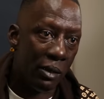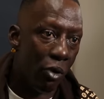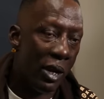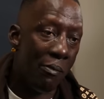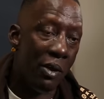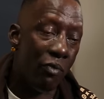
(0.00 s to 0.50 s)

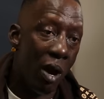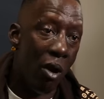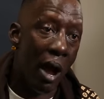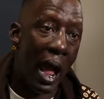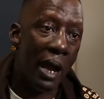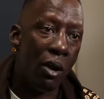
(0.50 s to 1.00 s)
Don't get me
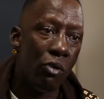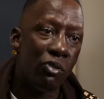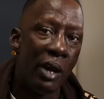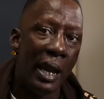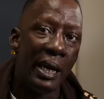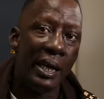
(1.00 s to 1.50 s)
wrong, I go
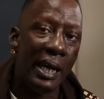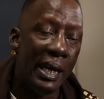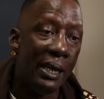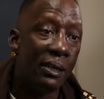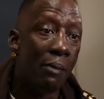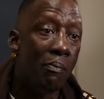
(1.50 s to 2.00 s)
try to
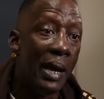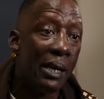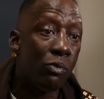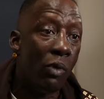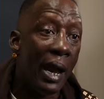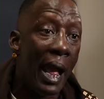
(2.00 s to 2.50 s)
get it the
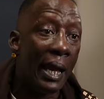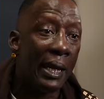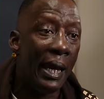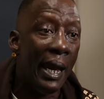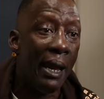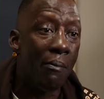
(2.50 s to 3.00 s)
best way I
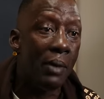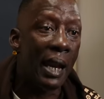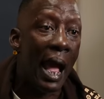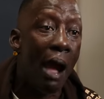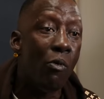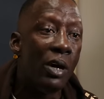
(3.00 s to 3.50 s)
can,
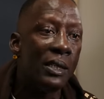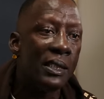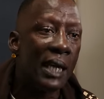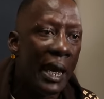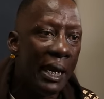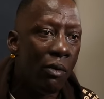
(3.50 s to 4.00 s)
but I will
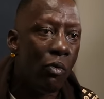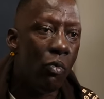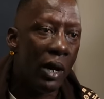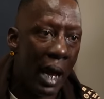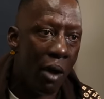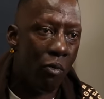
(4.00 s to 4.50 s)
take
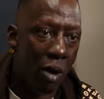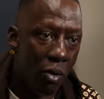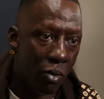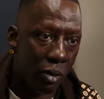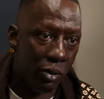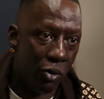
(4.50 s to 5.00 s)
what I
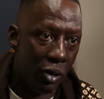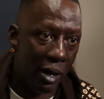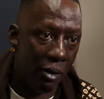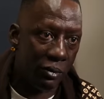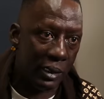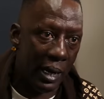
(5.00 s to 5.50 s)
want. You
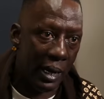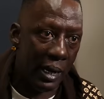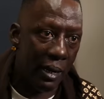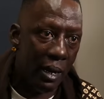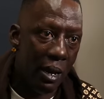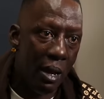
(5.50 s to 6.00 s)
get what I'm
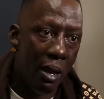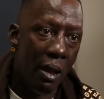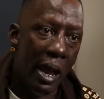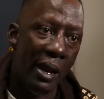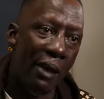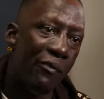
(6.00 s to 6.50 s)
saying?
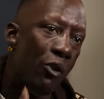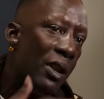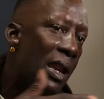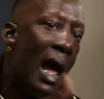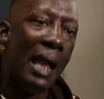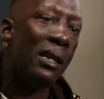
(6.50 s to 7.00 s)
And if you're
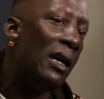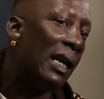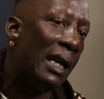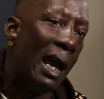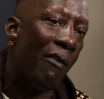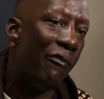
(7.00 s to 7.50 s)
not
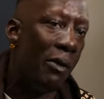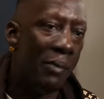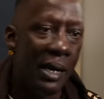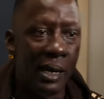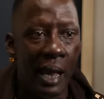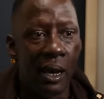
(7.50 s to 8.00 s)
looking out for
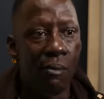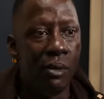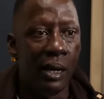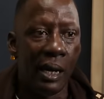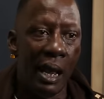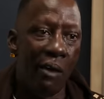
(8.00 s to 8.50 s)
me like I'm
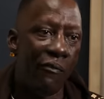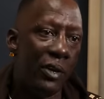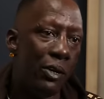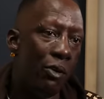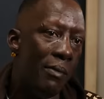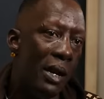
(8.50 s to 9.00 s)
looking out
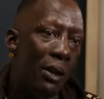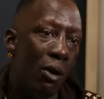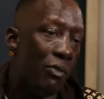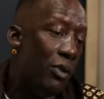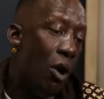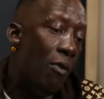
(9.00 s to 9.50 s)
for you, my
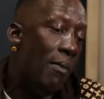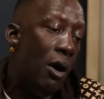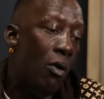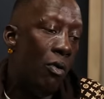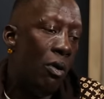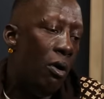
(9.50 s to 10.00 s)
no, no
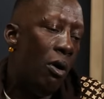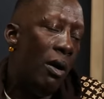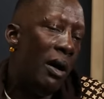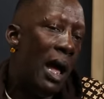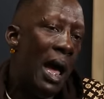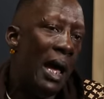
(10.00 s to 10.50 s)
mo
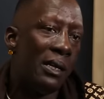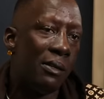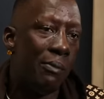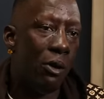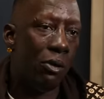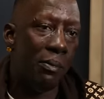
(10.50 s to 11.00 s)
or how it's
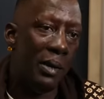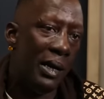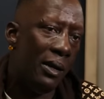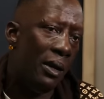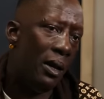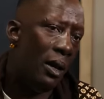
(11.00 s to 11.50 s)
supposed to
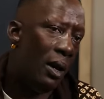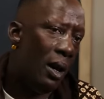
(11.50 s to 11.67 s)
be,